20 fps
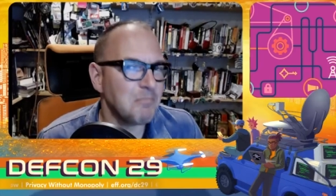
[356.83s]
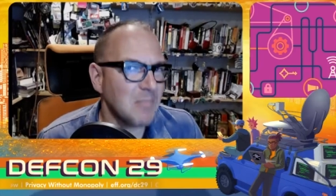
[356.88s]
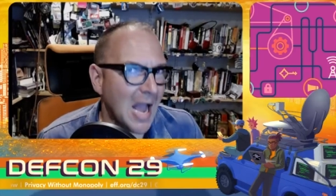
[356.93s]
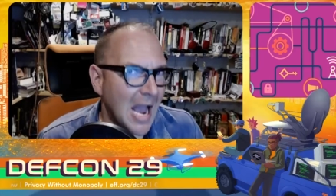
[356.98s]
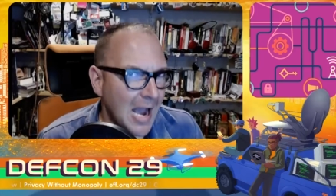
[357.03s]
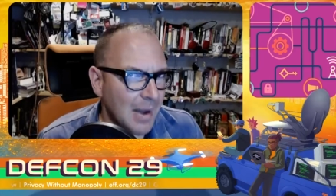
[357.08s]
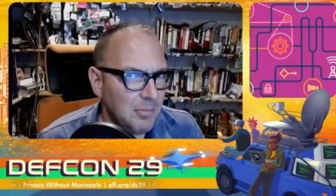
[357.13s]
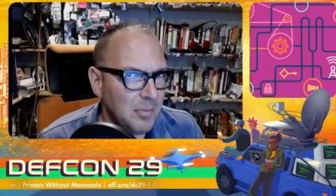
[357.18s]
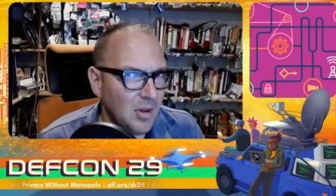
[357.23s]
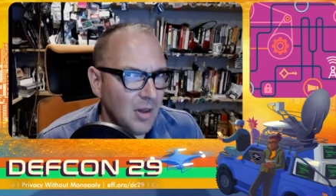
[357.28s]

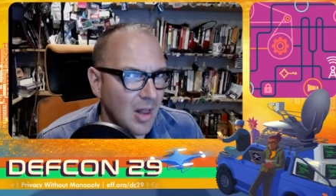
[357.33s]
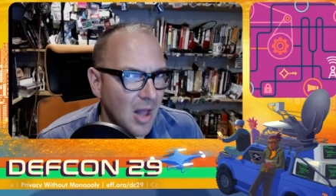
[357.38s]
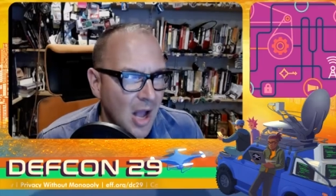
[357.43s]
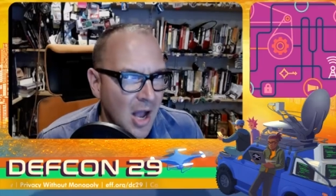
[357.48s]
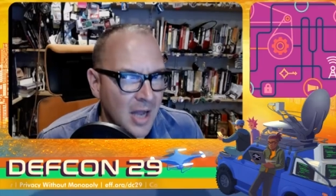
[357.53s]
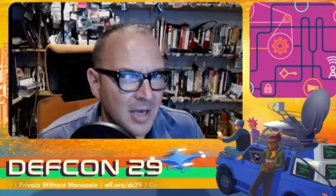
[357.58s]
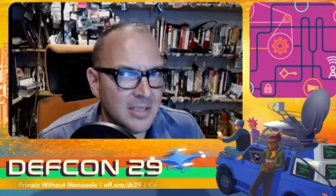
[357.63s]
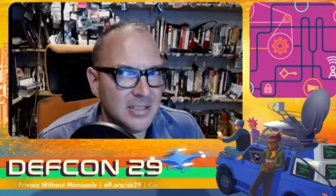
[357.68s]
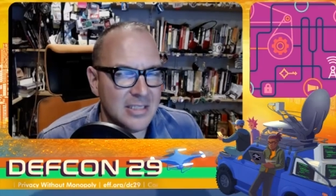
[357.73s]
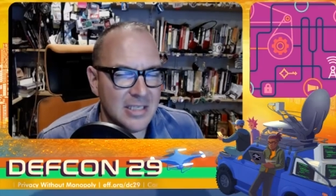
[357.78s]
Apple
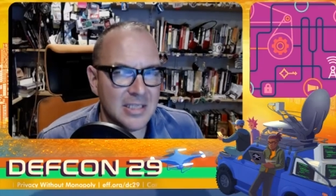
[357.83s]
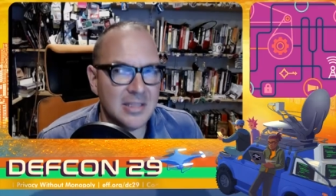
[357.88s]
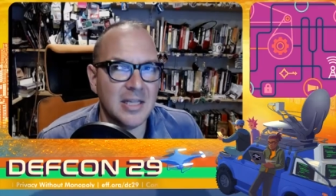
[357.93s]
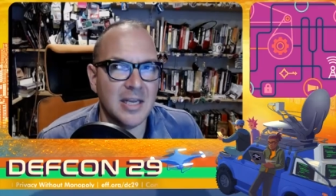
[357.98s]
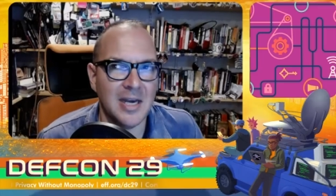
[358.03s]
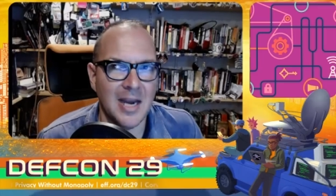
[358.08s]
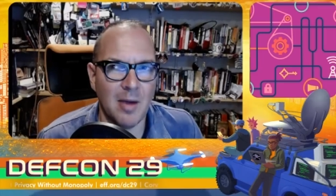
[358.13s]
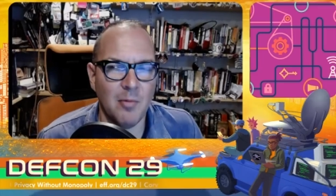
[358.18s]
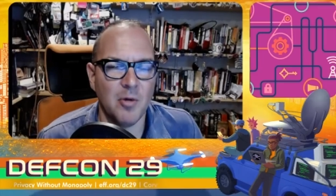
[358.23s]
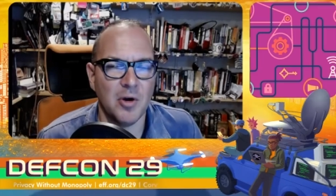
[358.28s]
undid
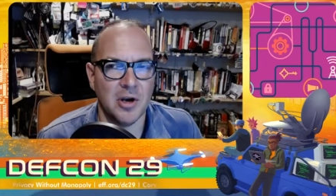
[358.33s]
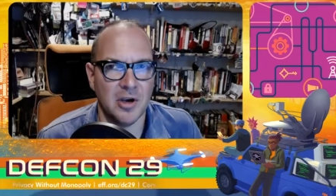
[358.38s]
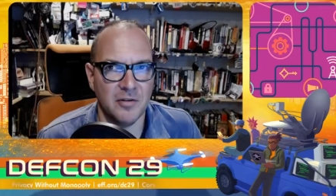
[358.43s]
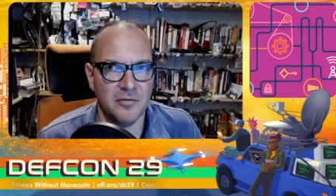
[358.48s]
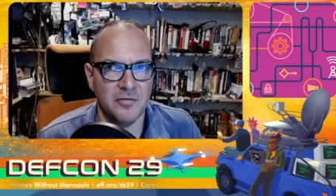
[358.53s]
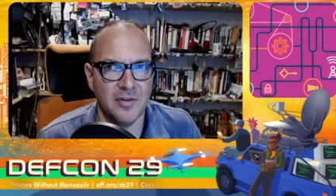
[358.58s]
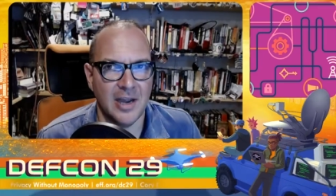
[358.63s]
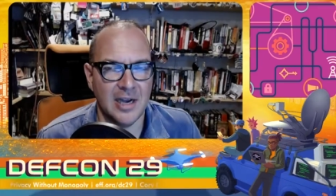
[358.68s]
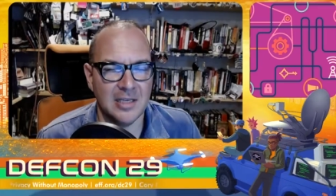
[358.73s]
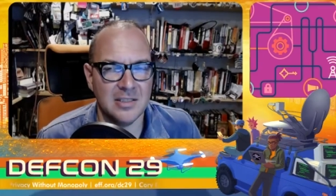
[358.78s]
the network
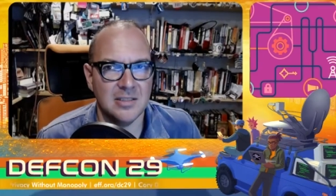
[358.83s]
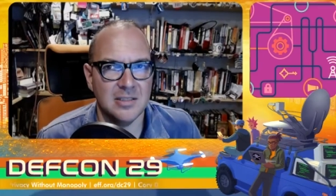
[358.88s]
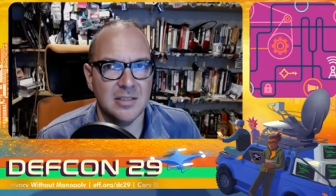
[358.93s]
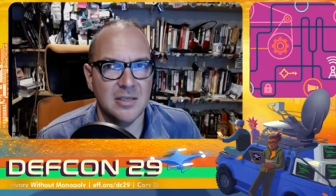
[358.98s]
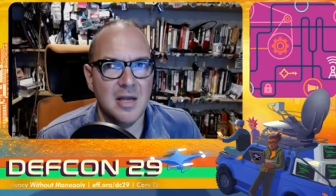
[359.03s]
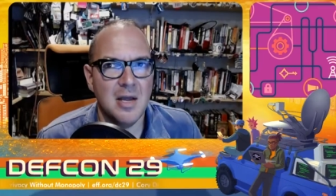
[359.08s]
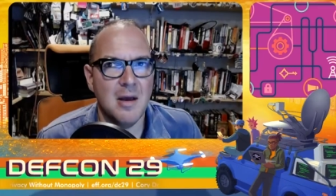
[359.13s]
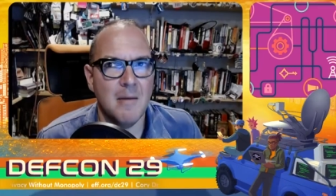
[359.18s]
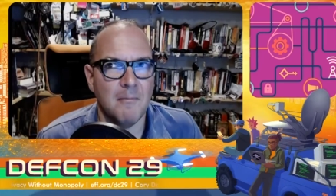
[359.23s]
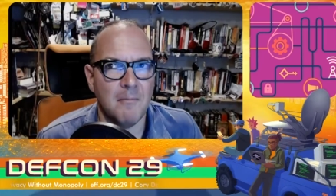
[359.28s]
effect
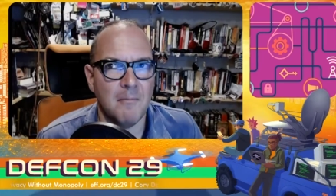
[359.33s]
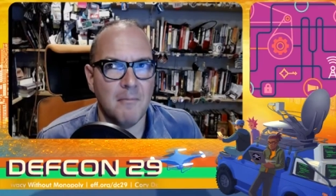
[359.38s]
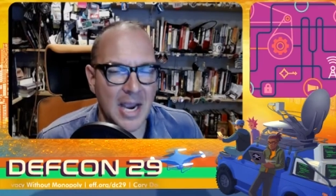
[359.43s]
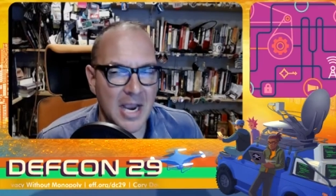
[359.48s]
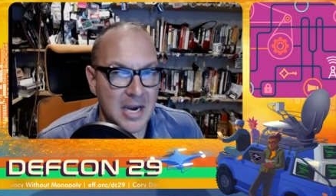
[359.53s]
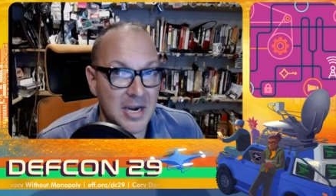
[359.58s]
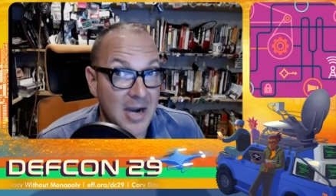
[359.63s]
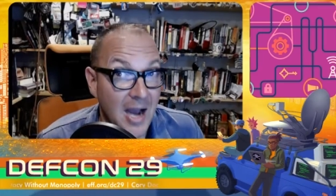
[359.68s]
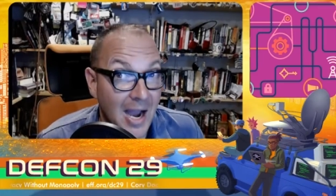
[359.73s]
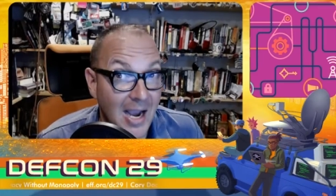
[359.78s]
by
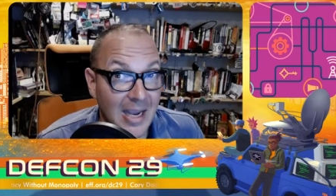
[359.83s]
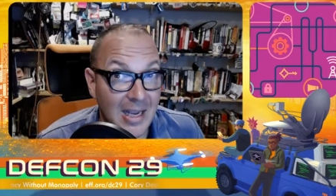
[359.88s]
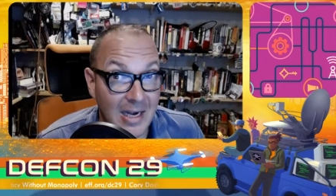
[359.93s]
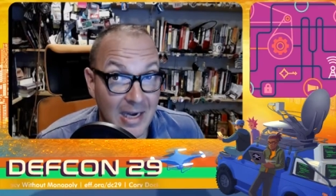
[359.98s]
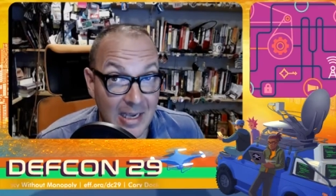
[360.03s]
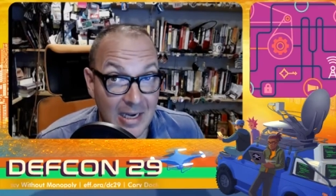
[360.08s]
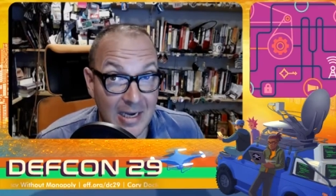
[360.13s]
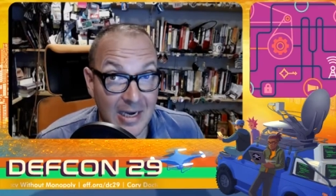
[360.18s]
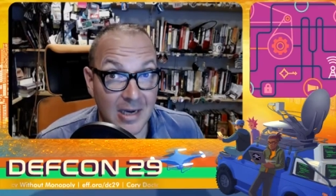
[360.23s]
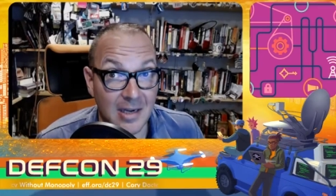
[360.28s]

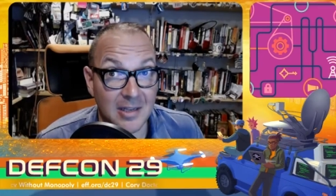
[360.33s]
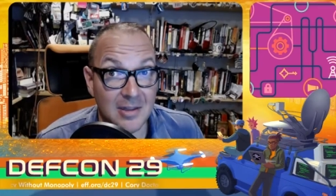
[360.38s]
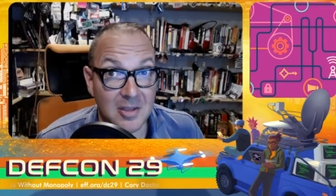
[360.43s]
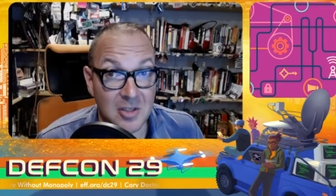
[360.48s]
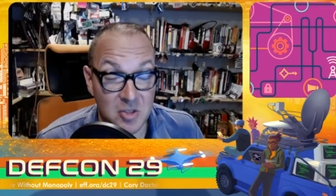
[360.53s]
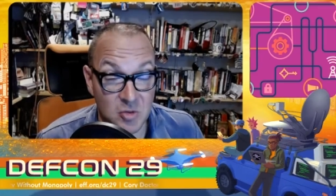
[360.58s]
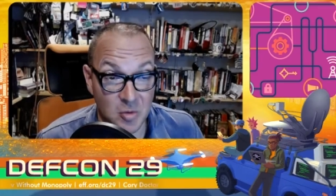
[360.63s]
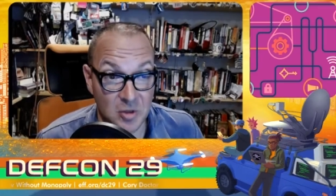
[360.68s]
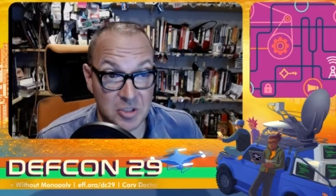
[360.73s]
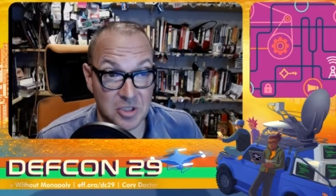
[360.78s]
annihilating
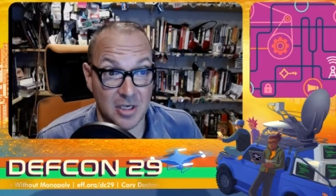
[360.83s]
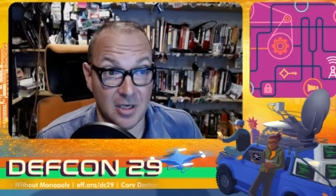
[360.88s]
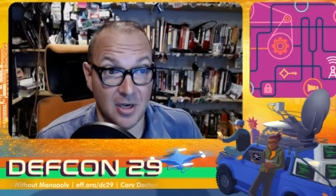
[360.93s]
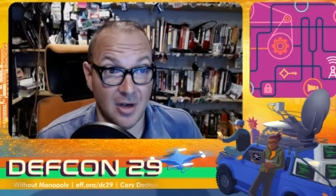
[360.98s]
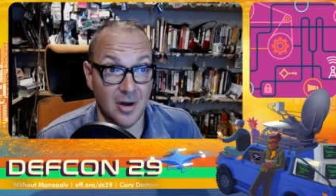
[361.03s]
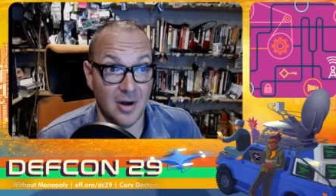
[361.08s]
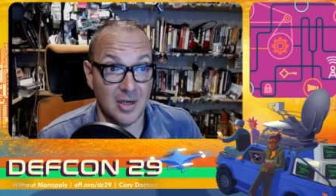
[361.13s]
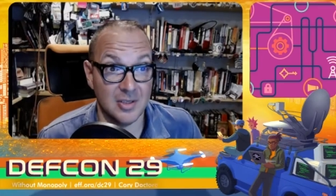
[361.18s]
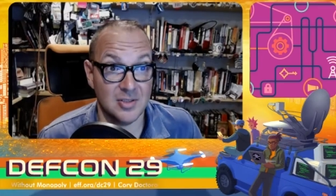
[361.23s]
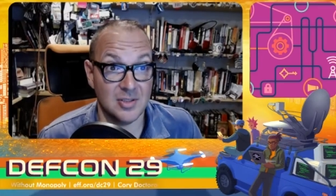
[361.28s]
the switching
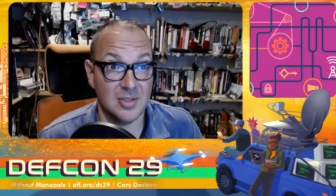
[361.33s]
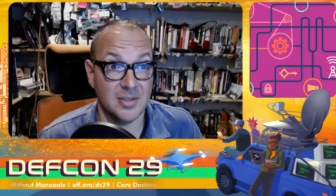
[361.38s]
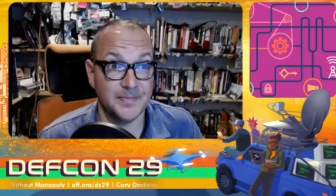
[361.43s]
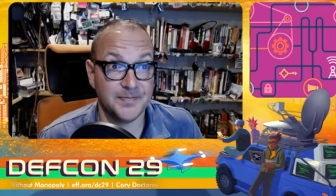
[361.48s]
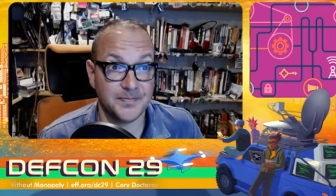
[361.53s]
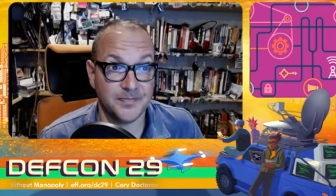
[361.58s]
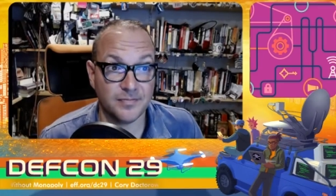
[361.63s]
cost.